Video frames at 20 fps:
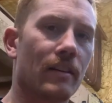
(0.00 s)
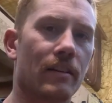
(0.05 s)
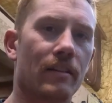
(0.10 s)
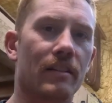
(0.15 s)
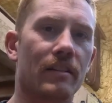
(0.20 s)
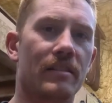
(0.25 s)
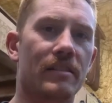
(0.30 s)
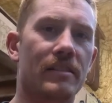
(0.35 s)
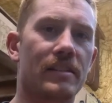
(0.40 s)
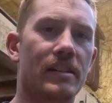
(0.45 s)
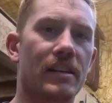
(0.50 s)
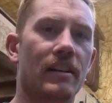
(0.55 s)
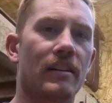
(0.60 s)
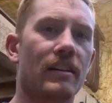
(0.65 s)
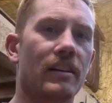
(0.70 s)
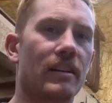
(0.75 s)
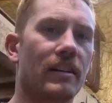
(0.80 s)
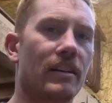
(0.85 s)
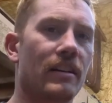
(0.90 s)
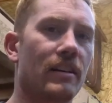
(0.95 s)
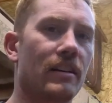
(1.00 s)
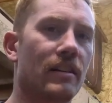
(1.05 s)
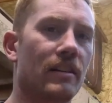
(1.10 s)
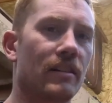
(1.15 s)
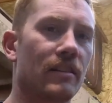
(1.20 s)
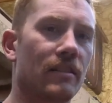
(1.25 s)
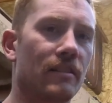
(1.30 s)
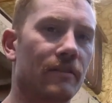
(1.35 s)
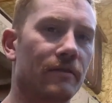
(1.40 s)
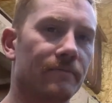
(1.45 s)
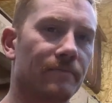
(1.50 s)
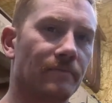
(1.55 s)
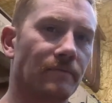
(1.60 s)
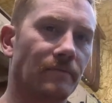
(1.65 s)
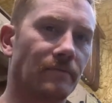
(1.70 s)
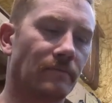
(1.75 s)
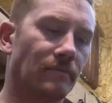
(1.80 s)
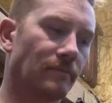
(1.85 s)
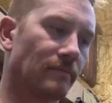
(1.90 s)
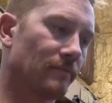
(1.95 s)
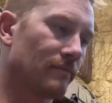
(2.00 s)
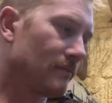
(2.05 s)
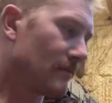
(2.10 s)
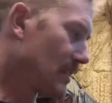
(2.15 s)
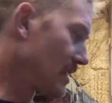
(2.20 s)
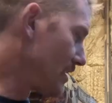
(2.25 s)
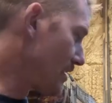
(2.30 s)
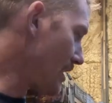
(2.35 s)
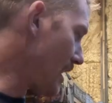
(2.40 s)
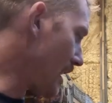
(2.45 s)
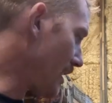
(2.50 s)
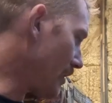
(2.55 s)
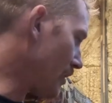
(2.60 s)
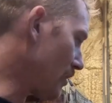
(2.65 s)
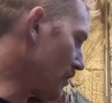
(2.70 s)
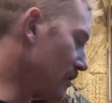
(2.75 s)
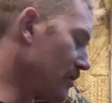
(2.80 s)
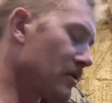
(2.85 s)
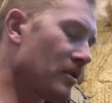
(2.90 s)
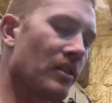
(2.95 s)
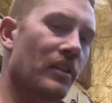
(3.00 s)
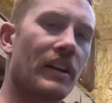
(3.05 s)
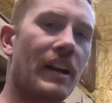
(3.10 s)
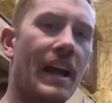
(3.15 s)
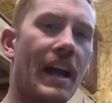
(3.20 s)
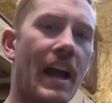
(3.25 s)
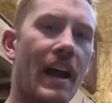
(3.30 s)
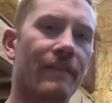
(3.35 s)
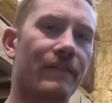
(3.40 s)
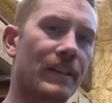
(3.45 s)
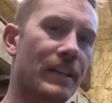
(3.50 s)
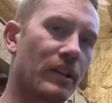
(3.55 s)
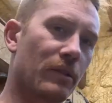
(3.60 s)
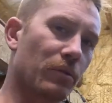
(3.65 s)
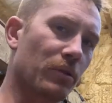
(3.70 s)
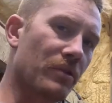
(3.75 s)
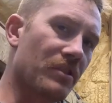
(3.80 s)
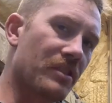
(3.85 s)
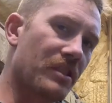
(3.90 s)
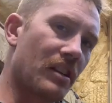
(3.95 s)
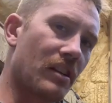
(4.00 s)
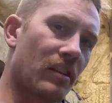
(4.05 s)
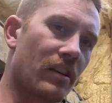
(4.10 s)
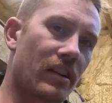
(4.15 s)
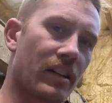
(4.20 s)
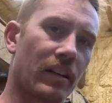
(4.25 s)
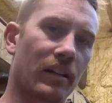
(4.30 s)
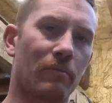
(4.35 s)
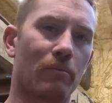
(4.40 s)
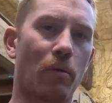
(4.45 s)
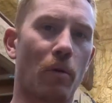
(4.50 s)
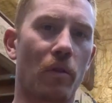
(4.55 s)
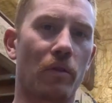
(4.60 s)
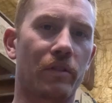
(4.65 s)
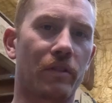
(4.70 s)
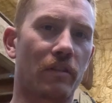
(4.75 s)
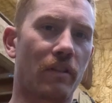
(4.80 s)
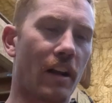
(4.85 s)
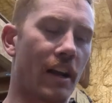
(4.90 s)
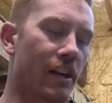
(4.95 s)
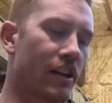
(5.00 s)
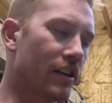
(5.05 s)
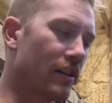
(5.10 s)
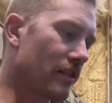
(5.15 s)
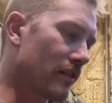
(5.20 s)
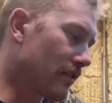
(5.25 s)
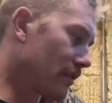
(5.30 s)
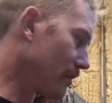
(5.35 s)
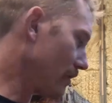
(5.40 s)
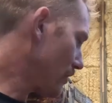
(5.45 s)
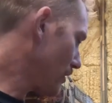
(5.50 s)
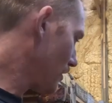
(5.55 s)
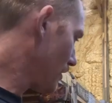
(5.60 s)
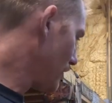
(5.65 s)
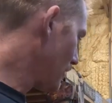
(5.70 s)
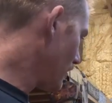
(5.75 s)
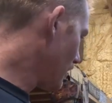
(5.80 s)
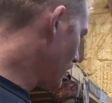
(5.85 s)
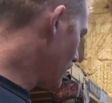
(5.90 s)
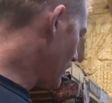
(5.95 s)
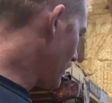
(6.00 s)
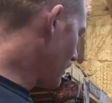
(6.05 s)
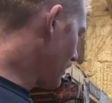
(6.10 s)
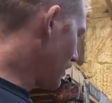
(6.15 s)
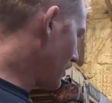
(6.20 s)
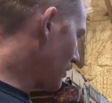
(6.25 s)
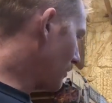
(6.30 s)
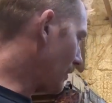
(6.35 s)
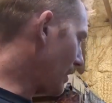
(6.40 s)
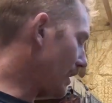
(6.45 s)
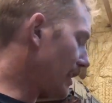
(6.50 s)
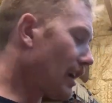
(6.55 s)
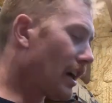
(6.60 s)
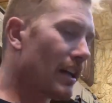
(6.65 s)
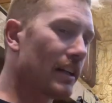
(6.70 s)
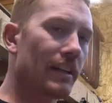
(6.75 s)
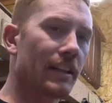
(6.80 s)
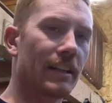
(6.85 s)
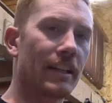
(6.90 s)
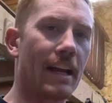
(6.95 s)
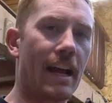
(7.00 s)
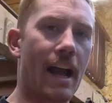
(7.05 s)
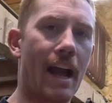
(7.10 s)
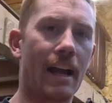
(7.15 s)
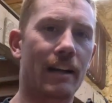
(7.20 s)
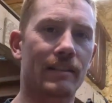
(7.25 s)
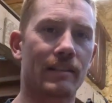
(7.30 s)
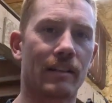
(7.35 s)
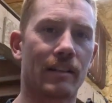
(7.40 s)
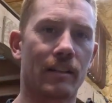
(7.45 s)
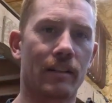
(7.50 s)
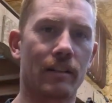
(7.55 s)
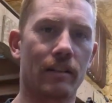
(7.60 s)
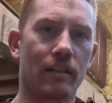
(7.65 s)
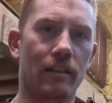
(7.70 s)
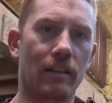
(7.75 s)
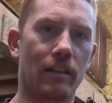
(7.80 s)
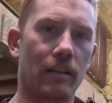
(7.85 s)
the steering gear centered so that I have equal steering in both directions. When I got into the accident